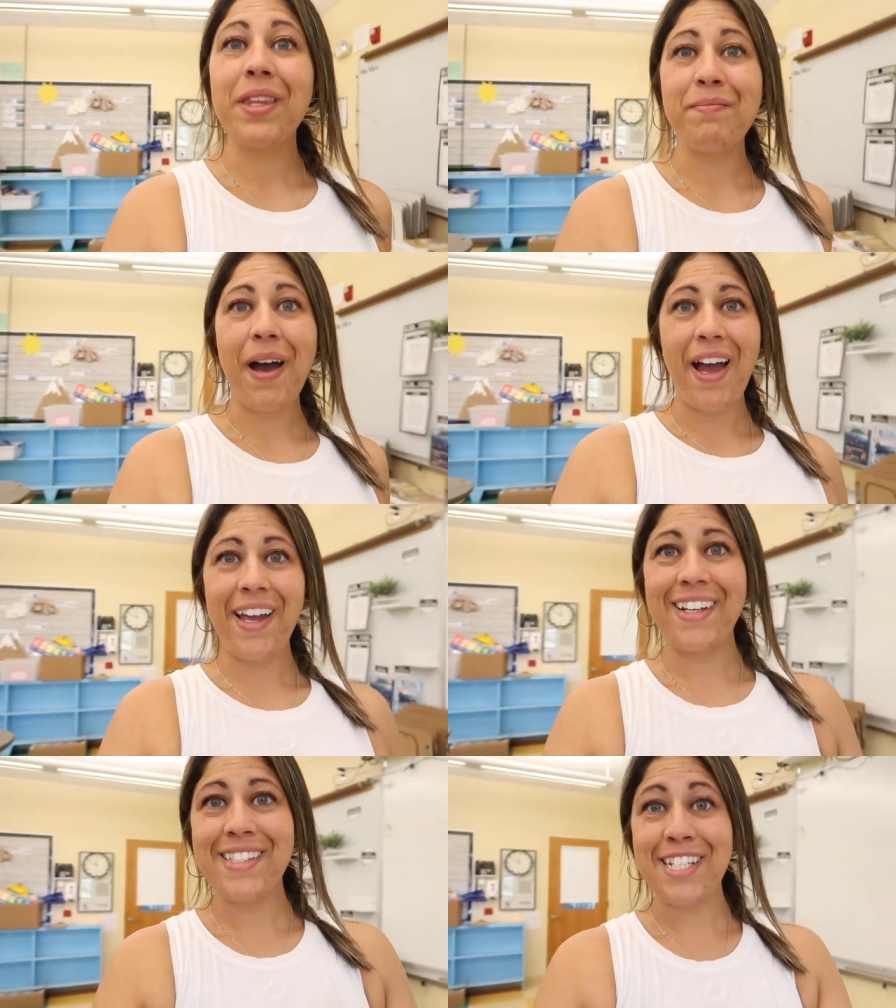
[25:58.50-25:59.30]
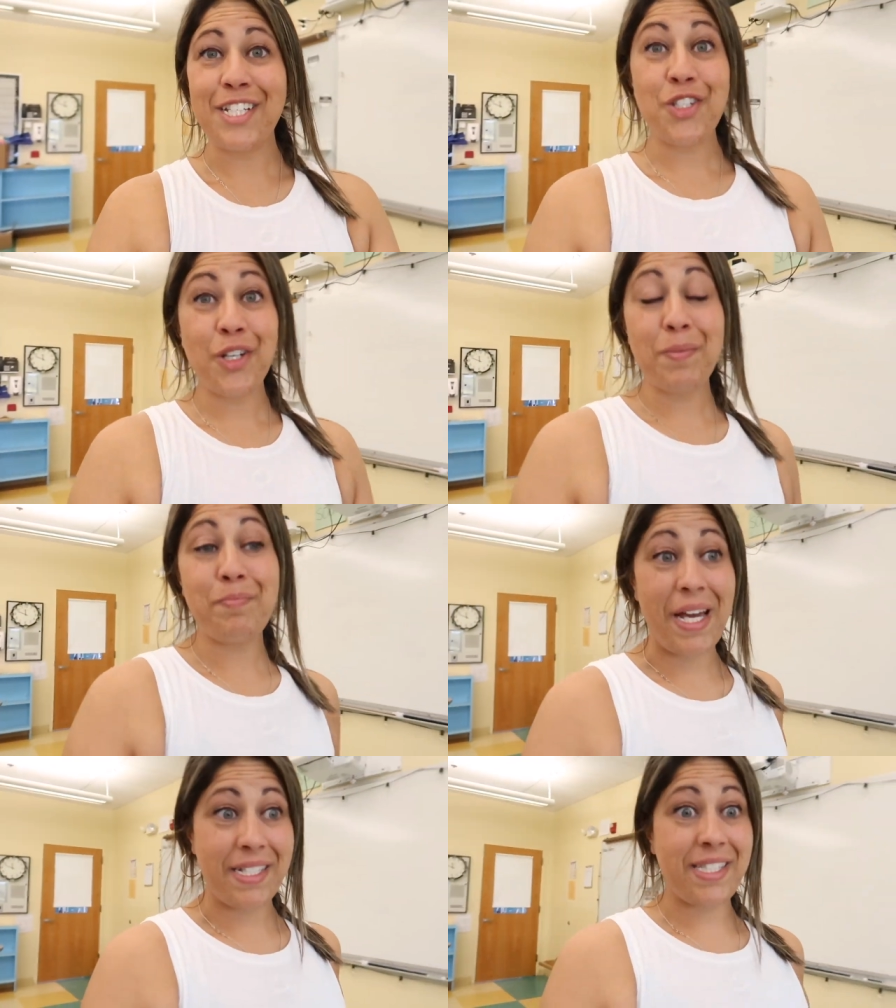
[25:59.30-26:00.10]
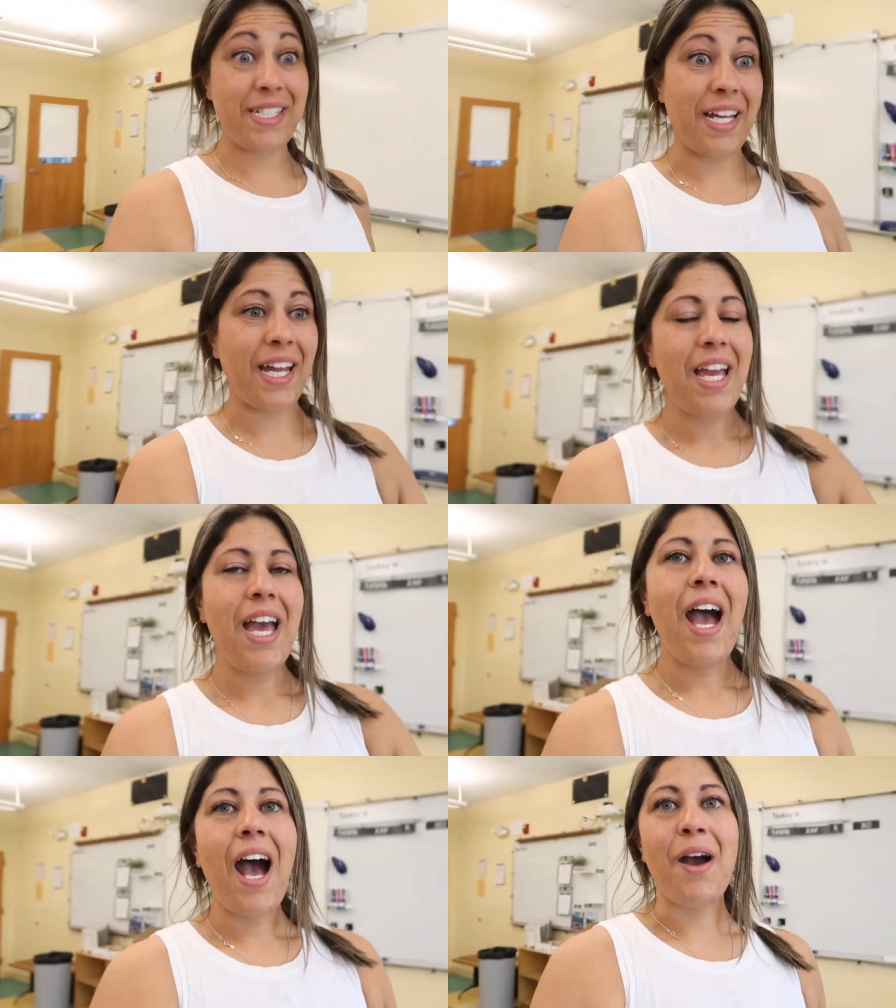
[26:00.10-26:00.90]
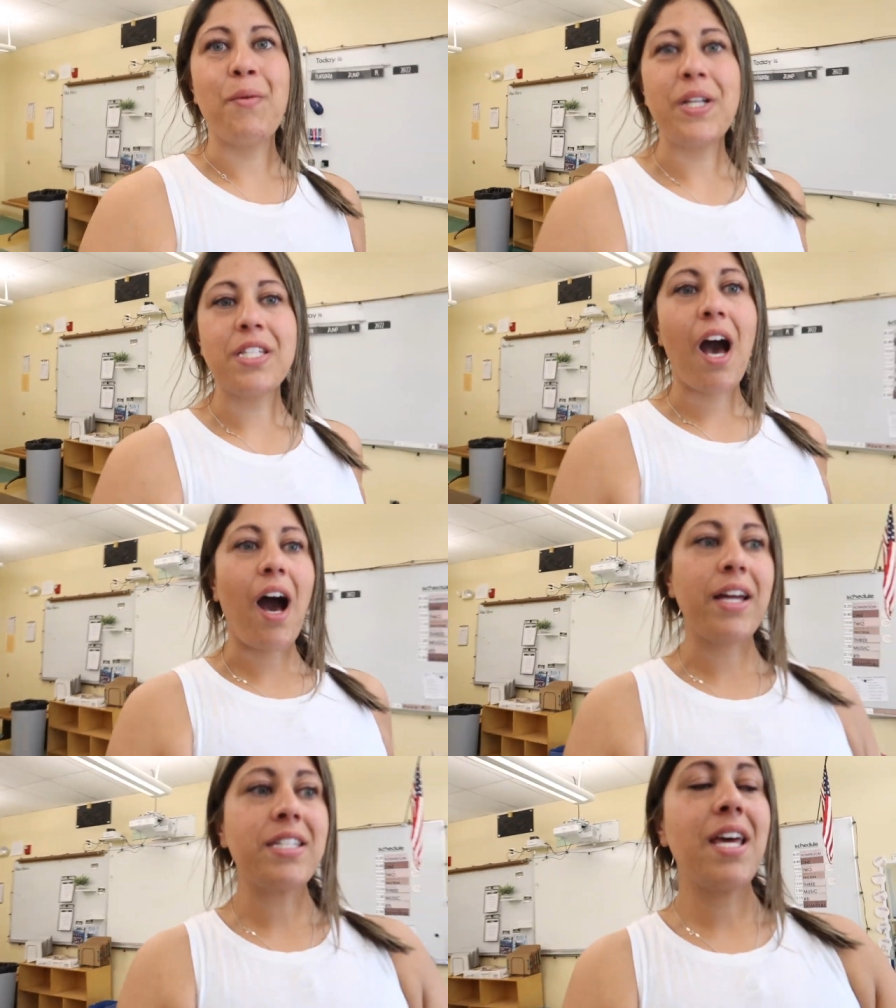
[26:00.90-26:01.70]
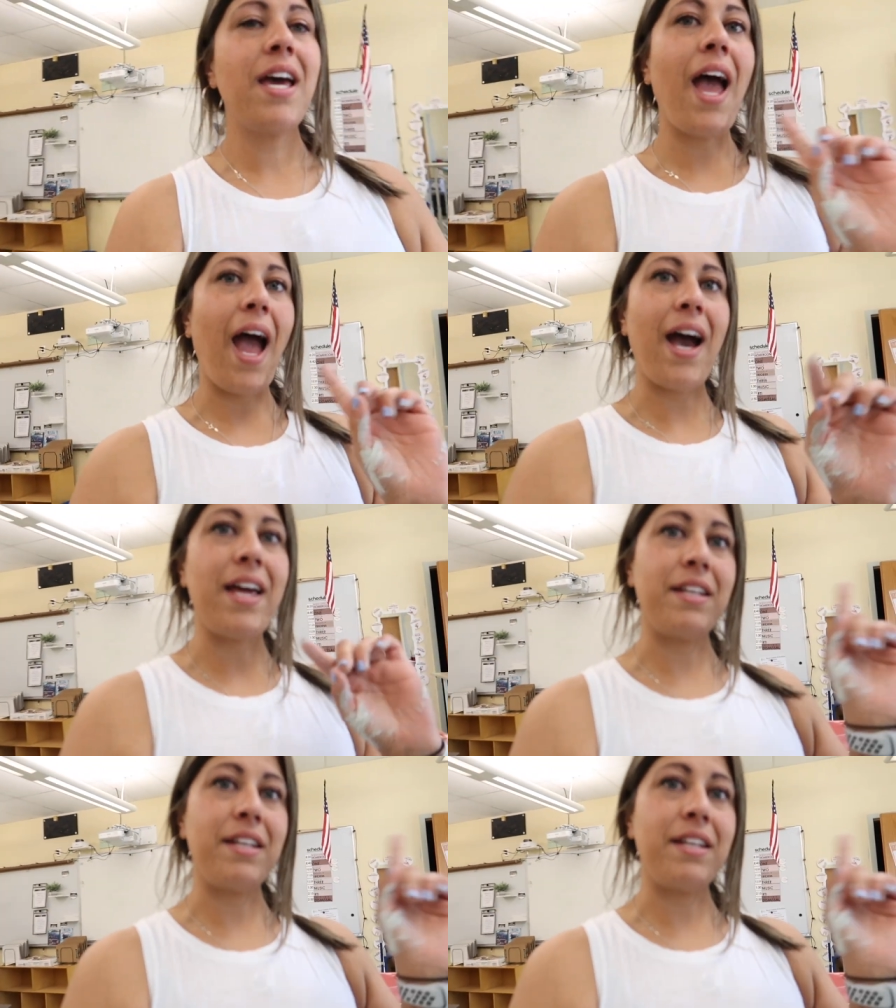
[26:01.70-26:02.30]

with my teacher bestie. We taught at